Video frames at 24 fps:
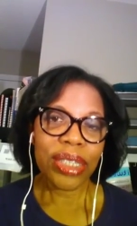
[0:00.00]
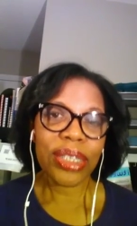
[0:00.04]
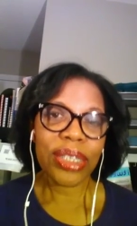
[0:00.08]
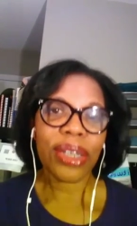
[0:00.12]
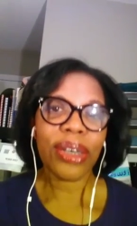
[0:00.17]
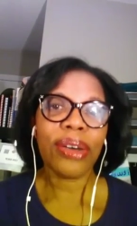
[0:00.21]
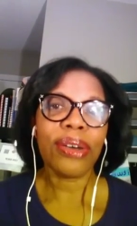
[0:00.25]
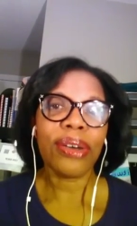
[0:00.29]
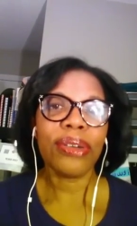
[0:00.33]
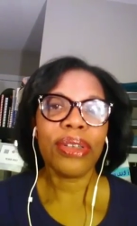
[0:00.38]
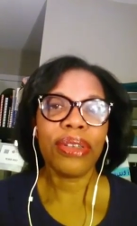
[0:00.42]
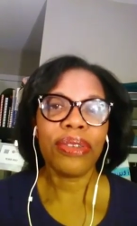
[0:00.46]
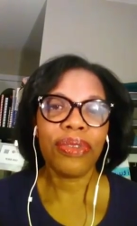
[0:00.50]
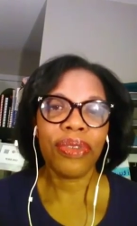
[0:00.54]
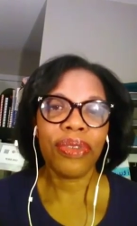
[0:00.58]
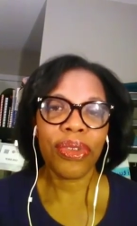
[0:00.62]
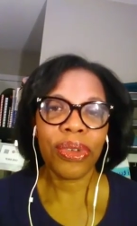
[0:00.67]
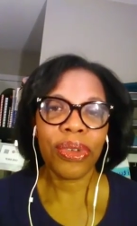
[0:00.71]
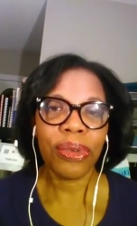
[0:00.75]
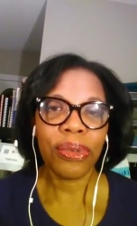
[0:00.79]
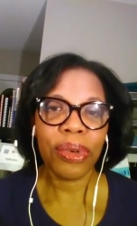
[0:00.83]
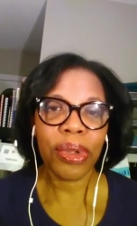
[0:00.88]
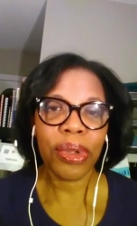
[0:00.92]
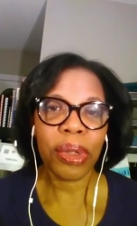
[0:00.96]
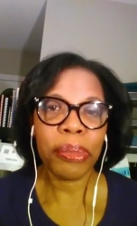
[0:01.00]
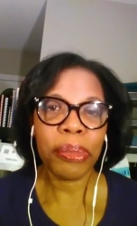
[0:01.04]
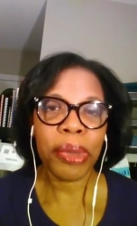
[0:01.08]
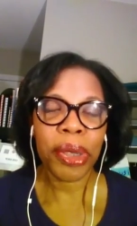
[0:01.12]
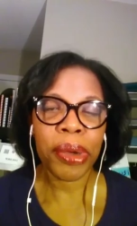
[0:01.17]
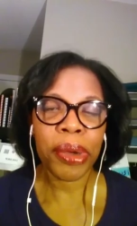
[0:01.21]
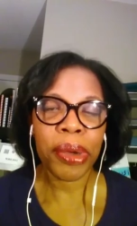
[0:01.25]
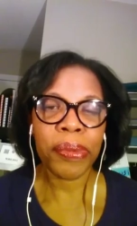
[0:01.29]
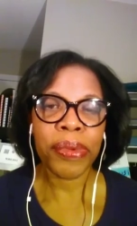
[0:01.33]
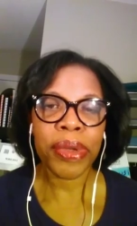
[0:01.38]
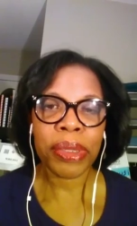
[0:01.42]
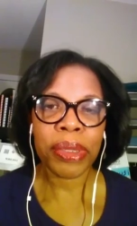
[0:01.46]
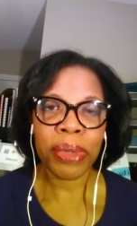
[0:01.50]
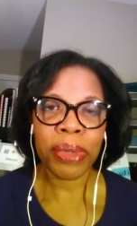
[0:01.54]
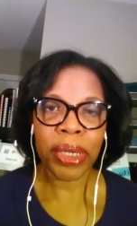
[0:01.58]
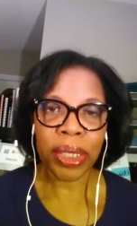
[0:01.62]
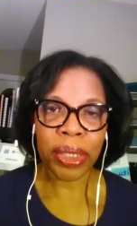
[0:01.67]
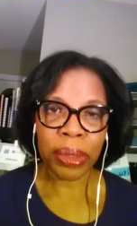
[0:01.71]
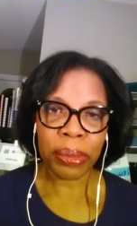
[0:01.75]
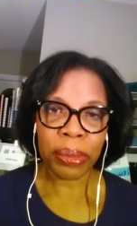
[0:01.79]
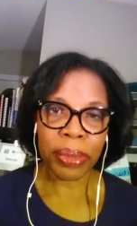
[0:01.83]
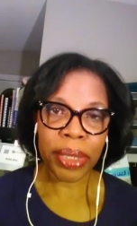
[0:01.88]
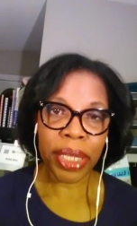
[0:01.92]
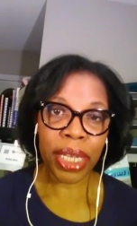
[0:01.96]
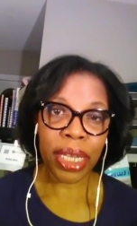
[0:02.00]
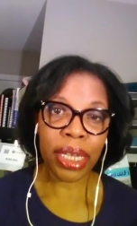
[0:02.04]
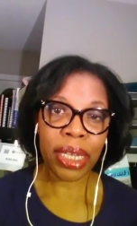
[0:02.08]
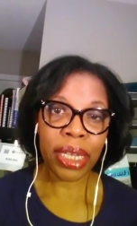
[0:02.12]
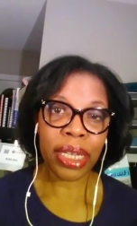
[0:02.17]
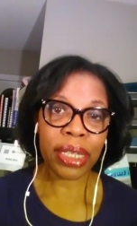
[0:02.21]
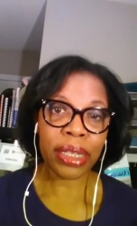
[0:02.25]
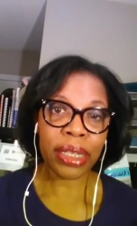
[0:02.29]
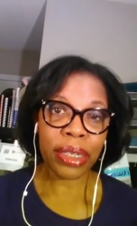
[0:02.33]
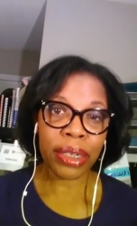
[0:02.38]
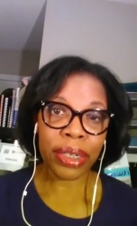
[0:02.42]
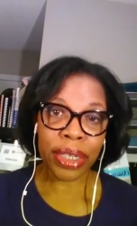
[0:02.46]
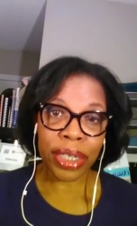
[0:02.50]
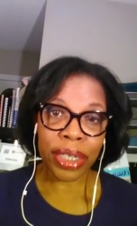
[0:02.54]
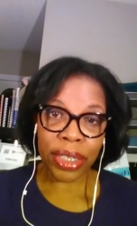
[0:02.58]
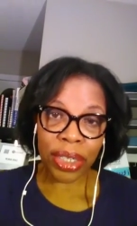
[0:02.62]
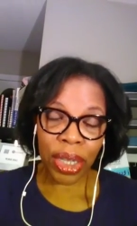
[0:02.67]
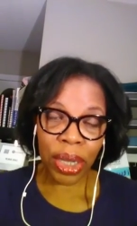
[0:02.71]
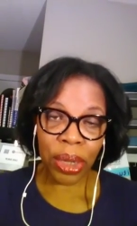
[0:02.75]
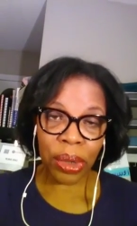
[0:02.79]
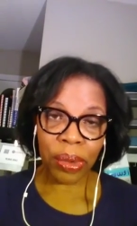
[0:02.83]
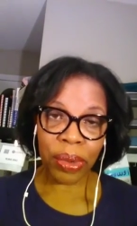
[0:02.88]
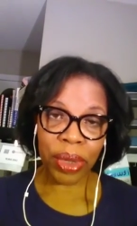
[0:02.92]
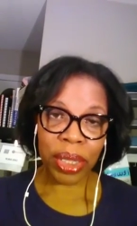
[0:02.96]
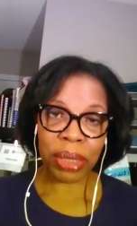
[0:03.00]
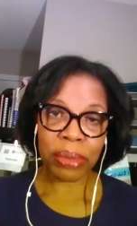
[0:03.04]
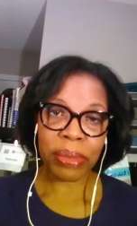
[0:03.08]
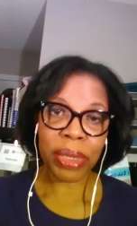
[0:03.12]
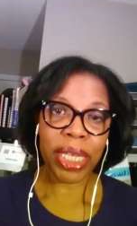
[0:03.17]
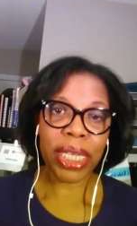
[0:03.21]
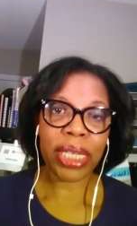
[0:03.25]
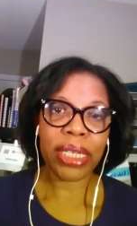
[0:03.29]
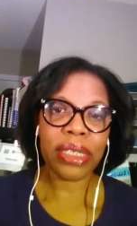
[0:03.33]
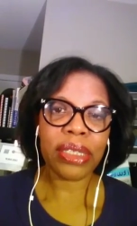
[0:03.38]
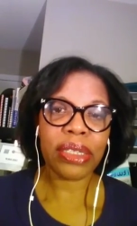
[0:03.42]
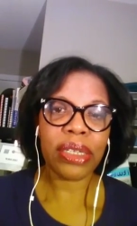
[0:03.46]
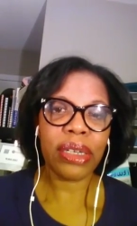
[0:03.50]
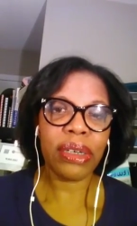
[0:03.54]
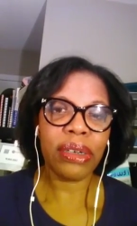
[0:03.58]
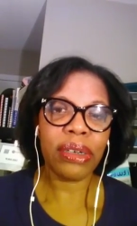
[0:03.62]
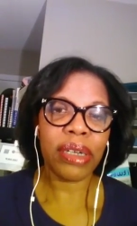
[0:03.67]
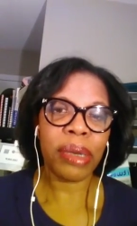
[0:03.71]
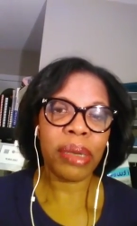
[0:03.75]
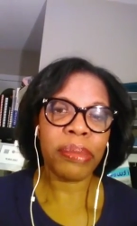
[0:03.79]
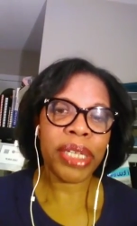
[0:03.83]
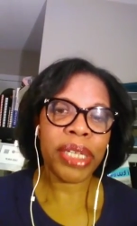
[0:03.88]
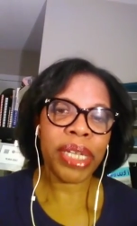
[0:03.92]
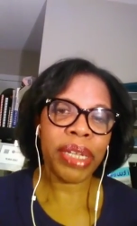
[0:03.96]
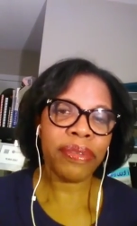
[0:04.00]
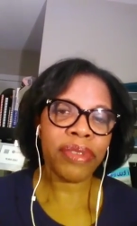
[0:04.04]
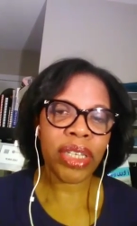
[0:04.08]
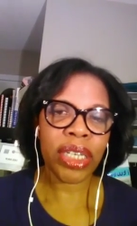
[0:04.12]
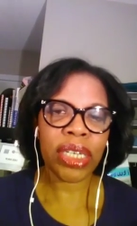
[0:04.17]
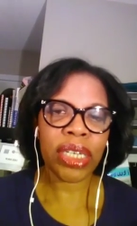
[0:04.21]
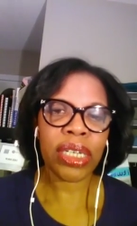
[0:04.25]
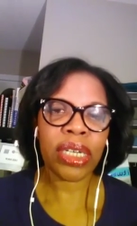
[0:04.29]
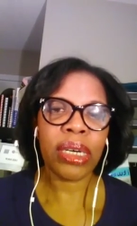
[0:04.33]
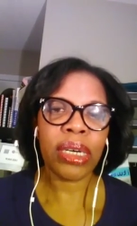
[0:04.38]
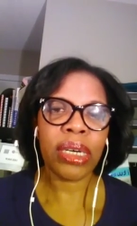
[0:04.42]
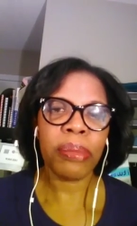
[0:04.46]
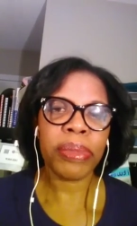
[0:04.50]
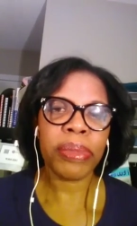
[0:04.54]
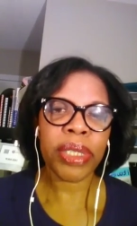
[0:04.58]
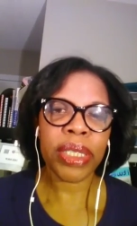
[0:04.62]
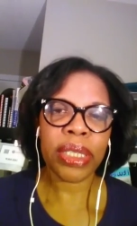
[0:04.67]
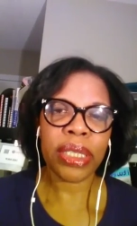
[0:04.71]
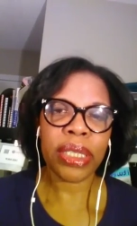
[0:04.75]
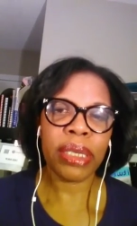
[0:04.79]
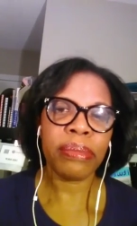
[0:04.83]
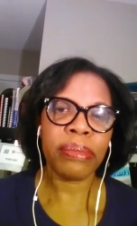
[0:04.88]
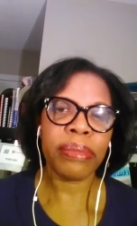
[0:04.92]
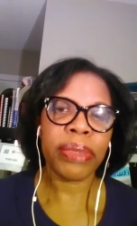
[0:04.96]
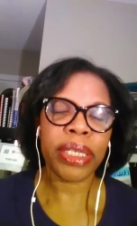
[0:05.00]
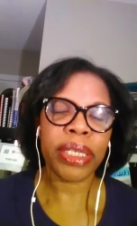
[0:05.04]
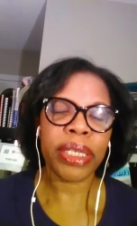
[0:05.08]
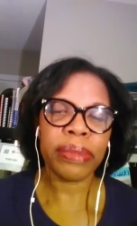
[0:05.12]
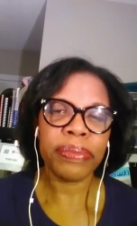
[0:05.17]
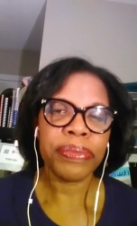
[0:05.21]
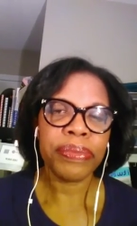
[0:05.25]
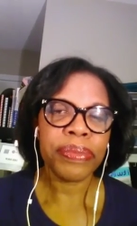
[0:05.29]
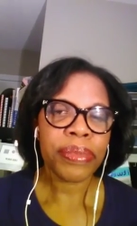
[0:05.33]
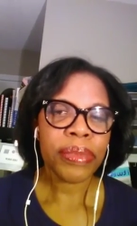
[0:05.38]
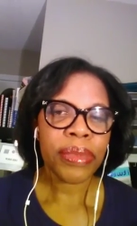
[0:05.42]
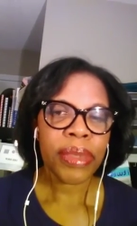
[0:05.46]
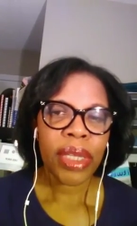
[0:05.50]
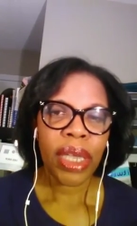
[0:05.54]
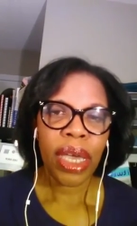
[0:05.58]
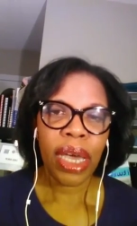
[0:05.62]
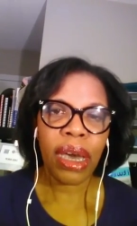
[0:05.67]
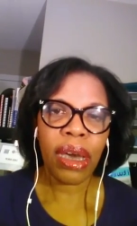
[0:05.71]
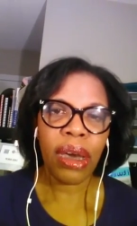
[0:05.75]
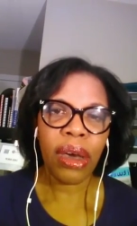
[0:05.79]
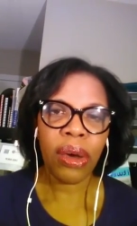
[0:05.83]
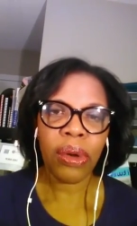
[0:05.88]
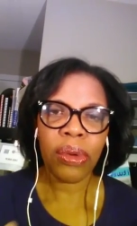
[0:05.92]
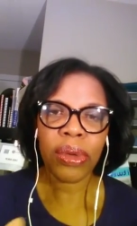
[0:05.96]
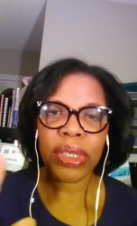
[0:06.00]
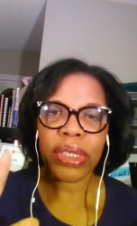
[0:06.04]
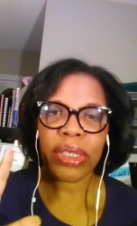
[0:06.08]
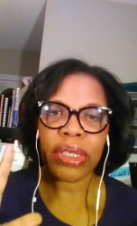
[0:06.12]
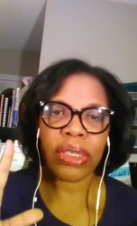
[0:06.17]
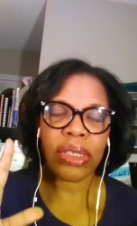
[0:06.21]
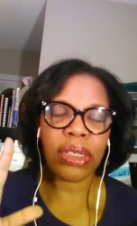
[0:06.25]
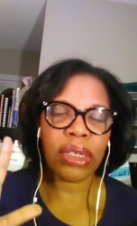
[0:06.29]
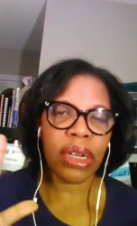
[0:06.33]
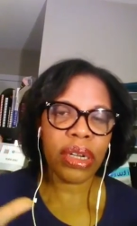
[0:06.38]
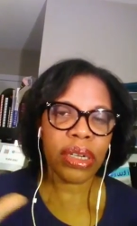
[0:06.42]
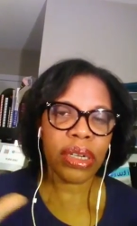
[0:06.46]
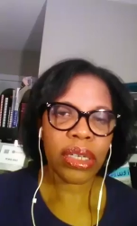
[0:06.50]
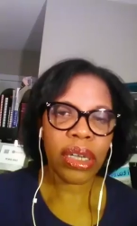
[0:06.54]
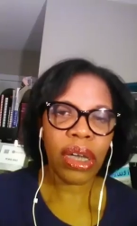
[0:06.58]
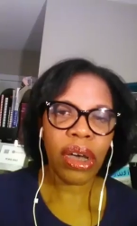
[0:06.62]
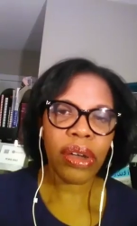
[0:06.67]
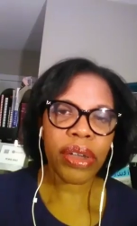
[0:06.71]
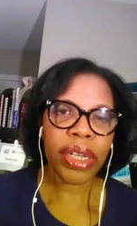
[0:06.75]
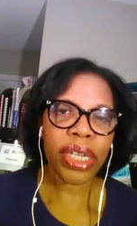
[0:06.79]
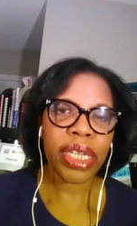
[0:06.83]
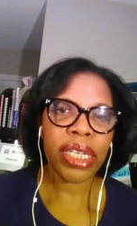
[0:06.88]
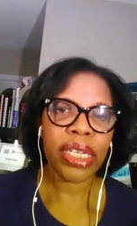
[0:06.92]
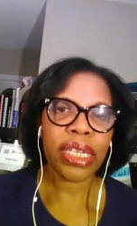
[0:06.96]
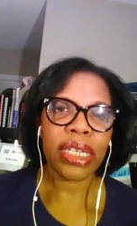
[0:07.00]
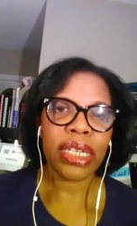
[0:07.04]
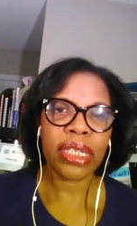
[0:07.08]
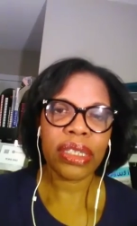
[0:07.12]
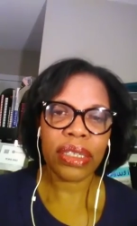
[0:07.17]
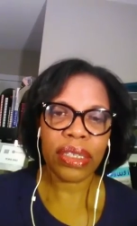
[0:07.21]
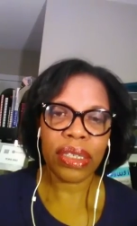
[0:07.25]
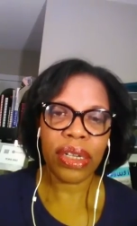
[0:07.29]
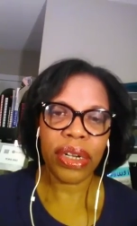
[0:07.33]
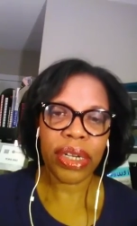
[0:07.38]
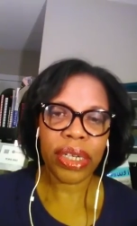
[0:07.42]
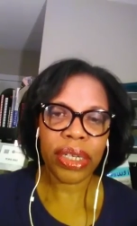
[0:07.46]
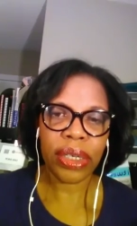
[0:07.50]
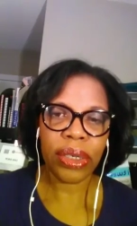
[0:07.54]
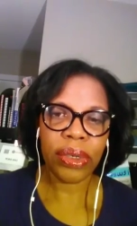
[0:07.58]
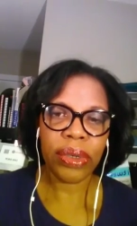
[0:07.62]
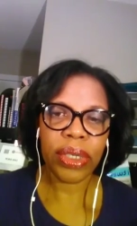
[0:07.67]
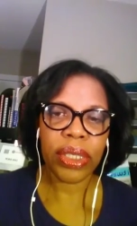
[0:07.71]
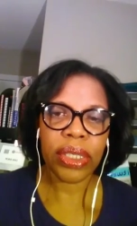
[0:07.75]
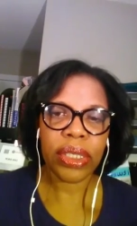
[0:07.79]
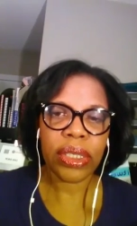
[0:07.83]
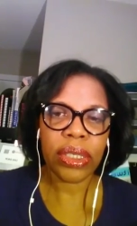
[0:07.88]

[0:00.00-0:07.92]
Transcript: So if you will bear with me a little bit and learn along with me, so I mean I've done a couple of them, but I always just start talking and start going.